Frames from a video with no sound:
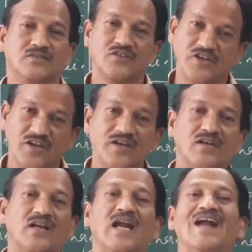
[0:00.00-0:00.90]

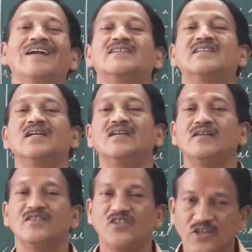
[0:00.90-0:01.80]
drawer and
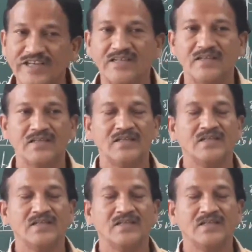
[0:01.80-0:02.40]
the drawee.